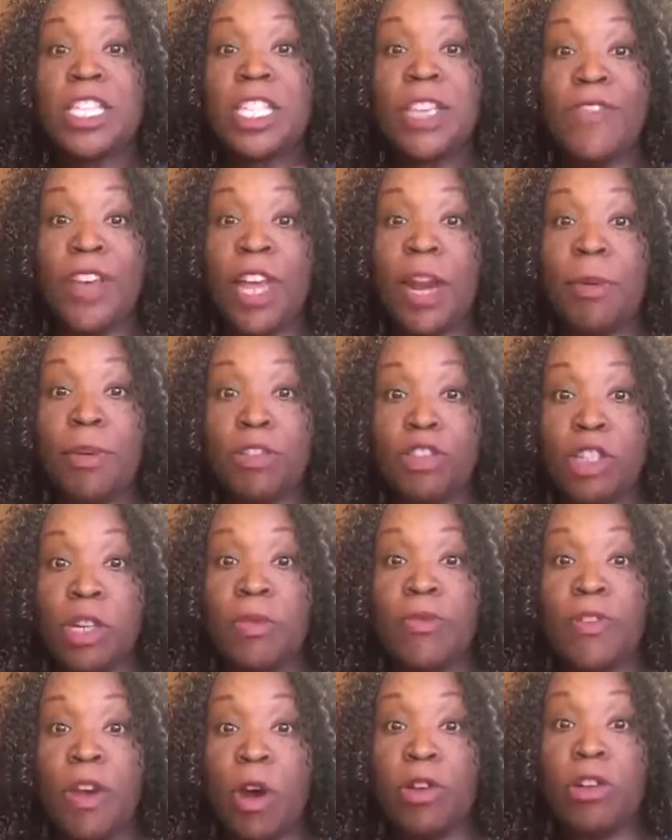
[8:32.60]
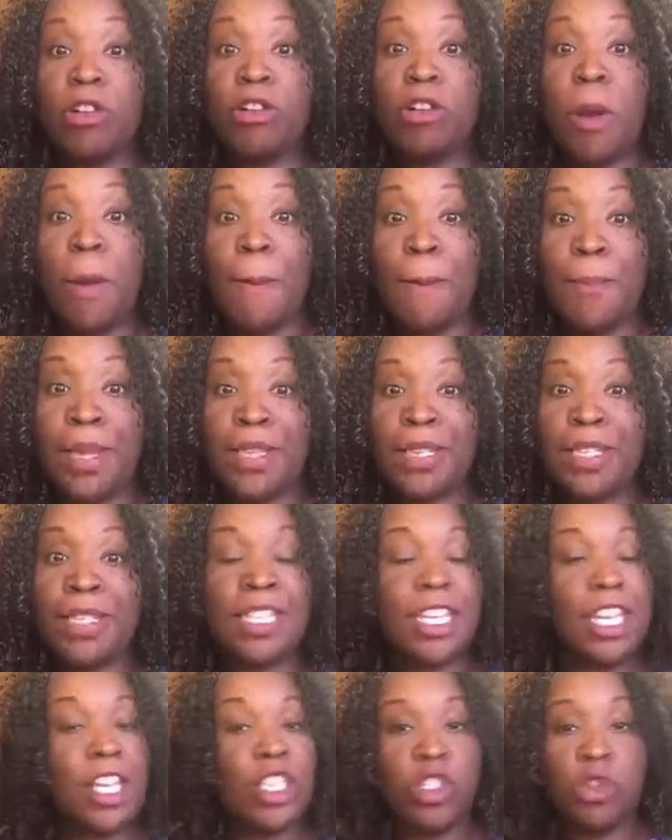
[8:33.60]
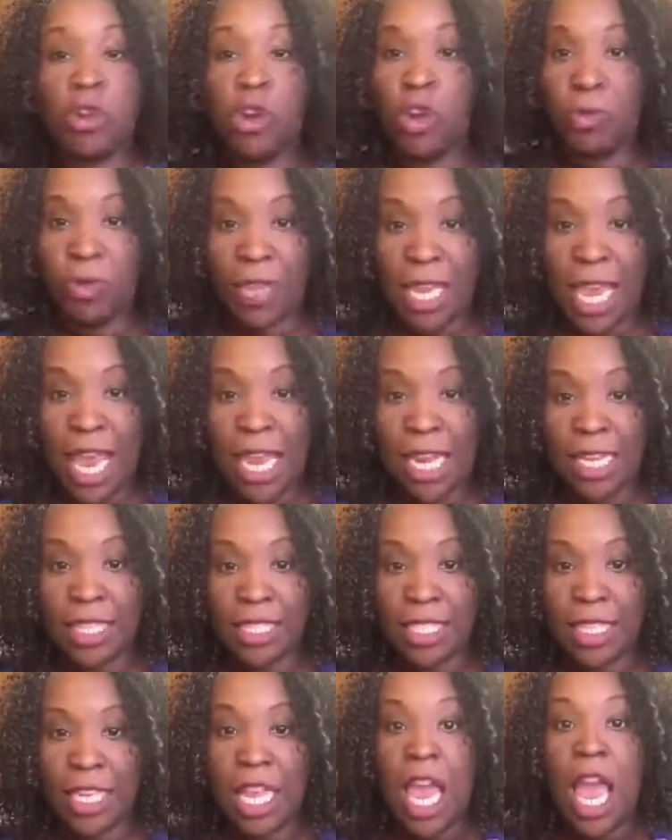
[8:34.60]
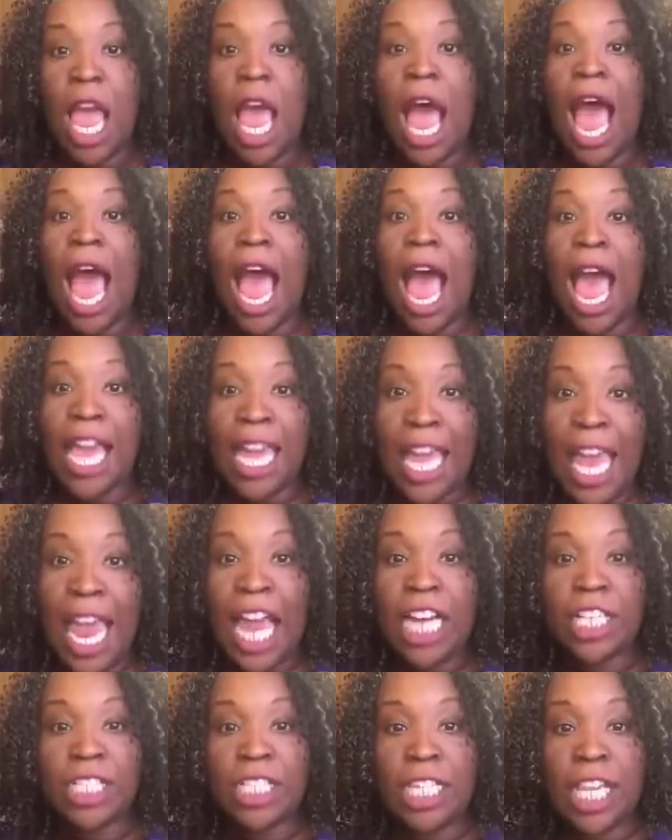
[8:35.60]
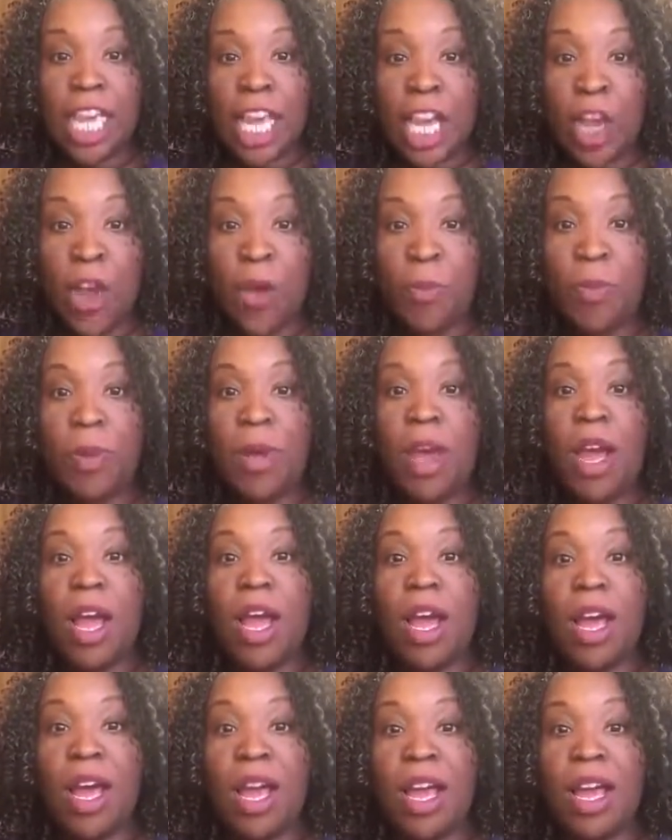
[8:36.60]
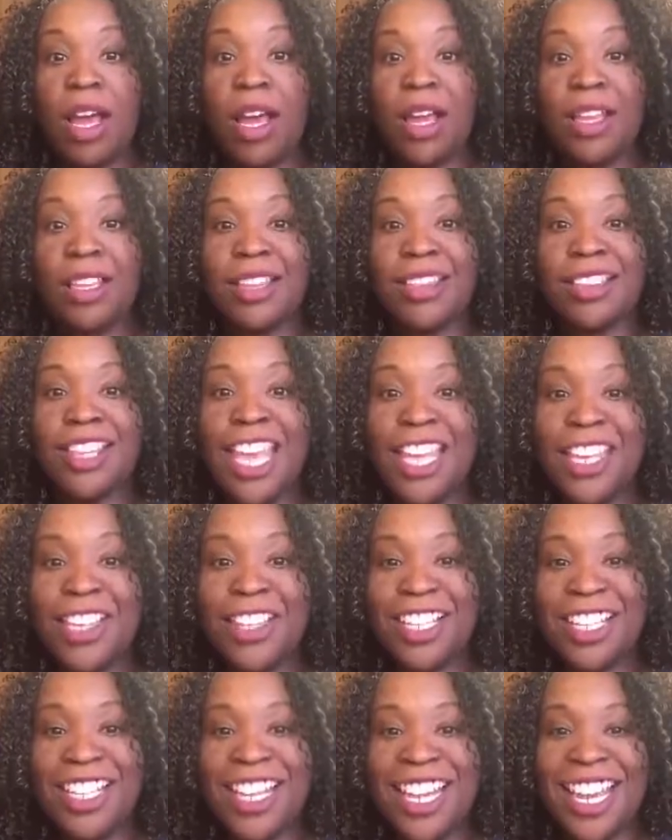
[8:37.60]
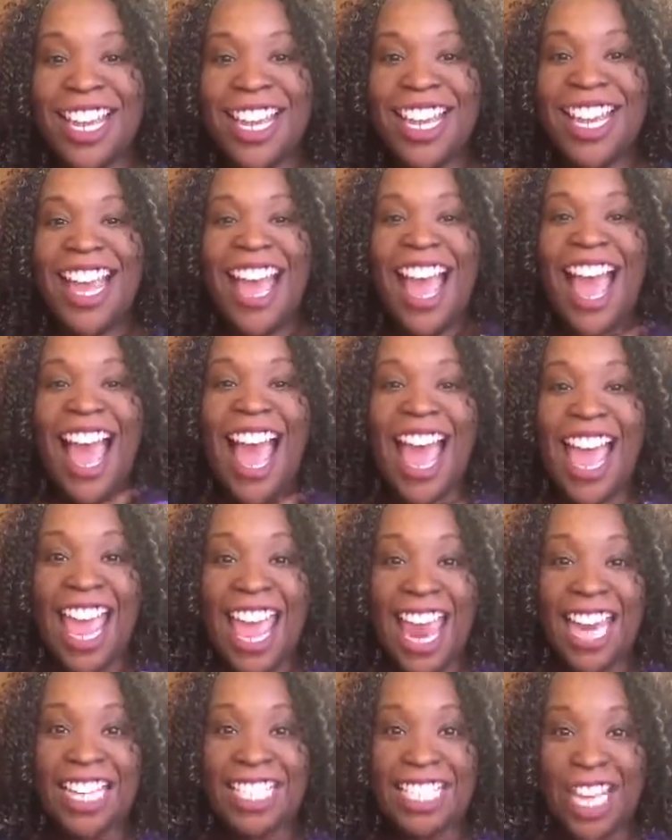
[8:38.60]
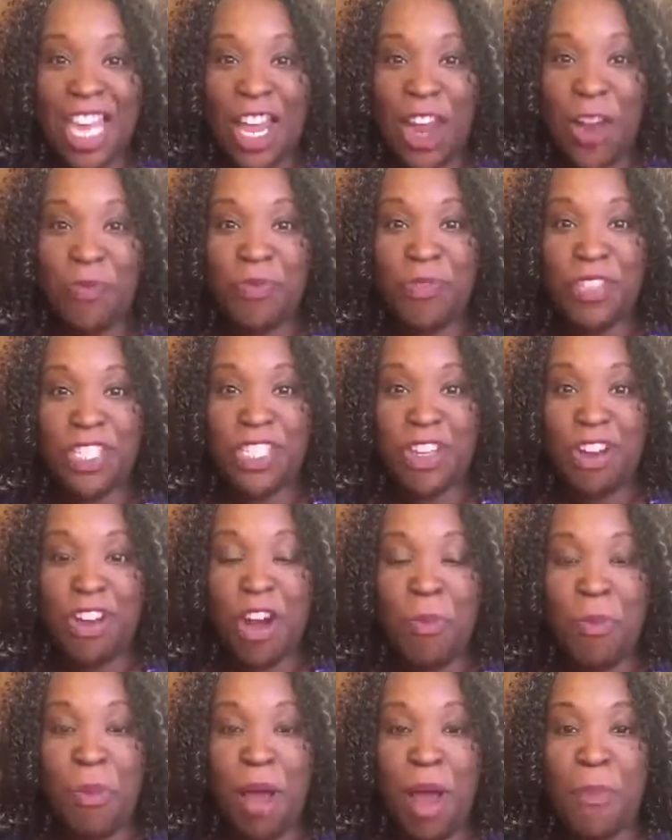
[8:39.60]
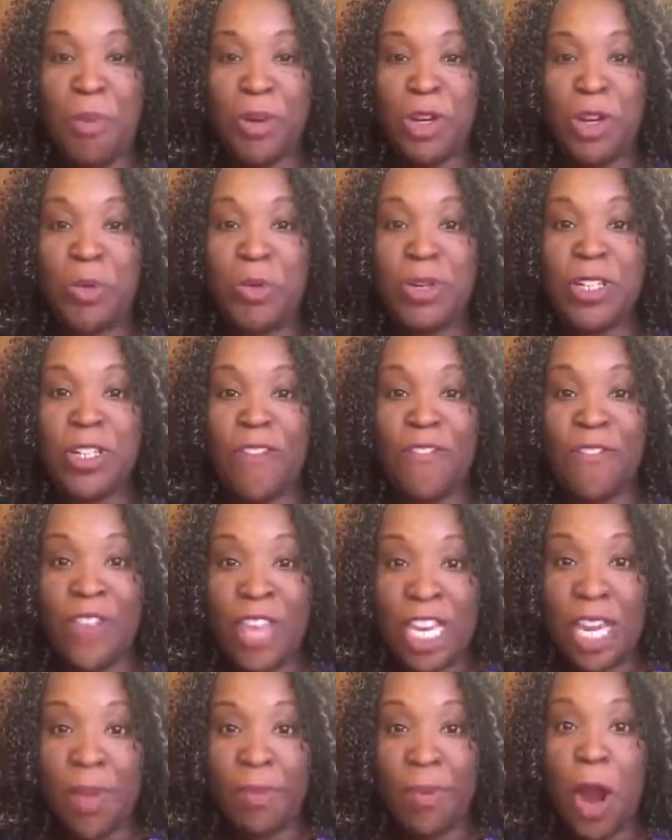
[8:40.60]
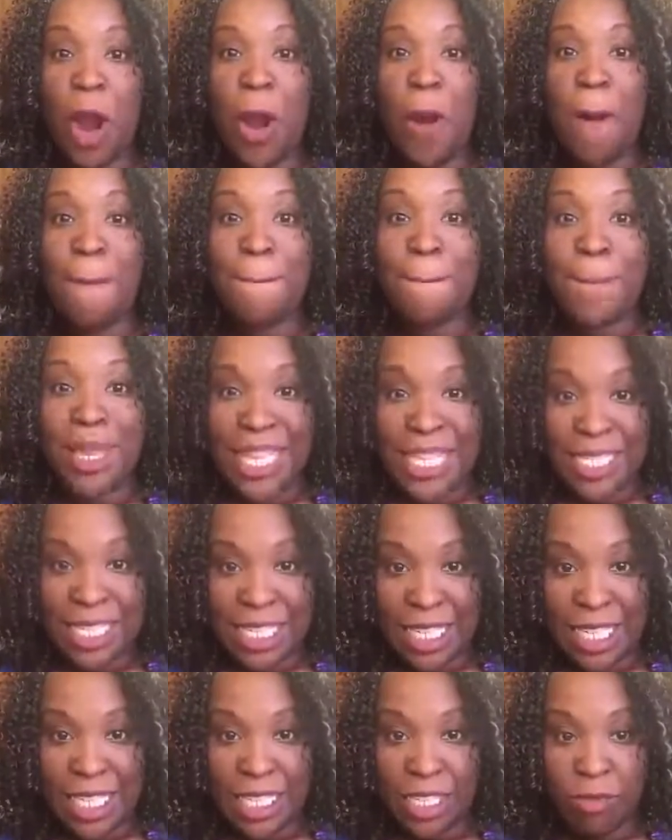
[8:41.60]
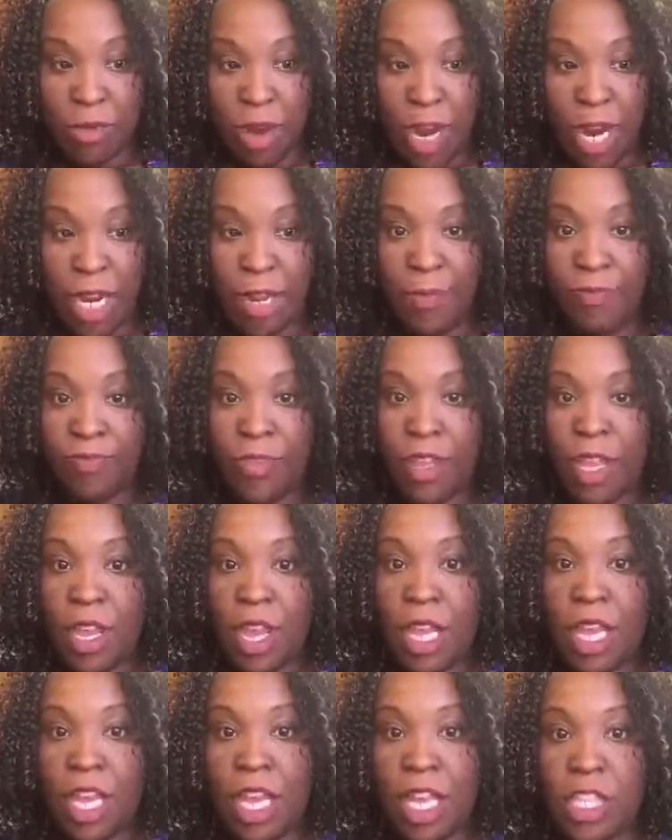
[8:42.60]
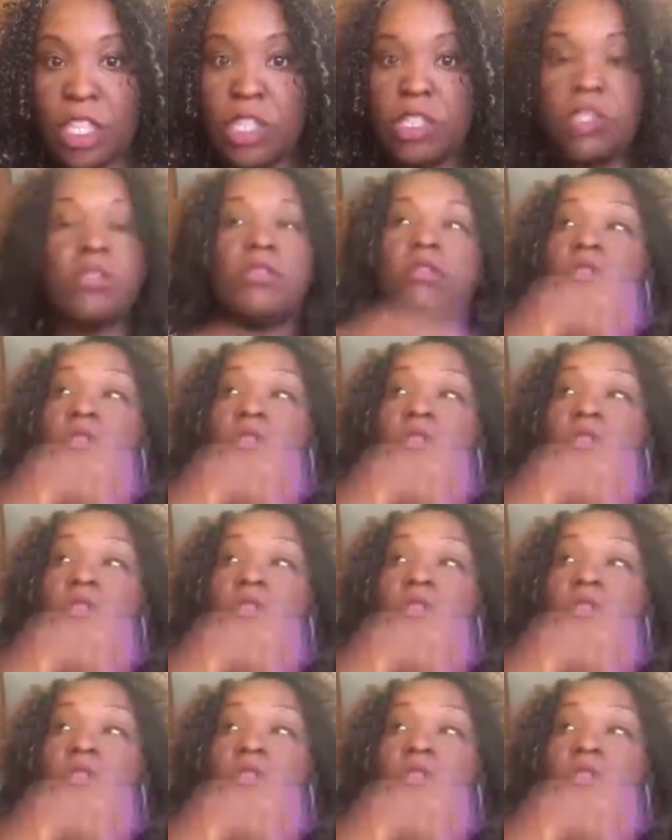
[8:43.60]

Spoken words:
develop her dream of owning her own business into her reality. I actually help, thank you, Lynette. I actually help the startup mompreneur develop her business, right? Because